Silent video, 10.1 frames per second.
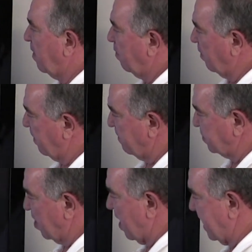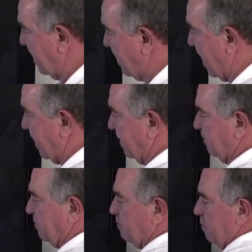When we were talking about
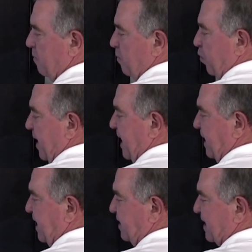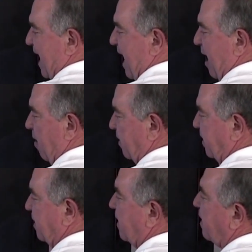bringing these out,
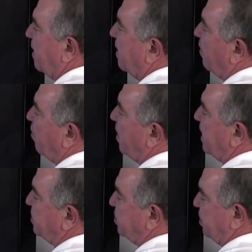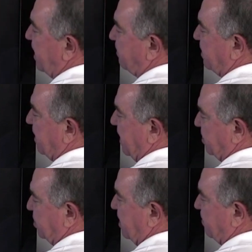when it's shipped
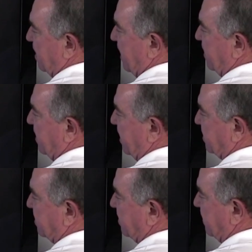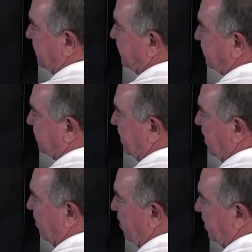like this,
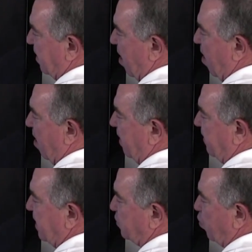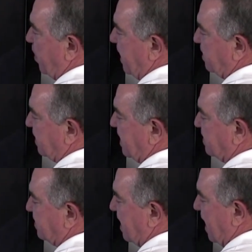with all of these wings
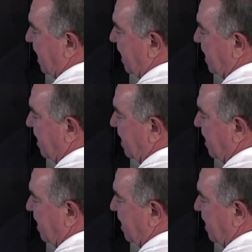inside.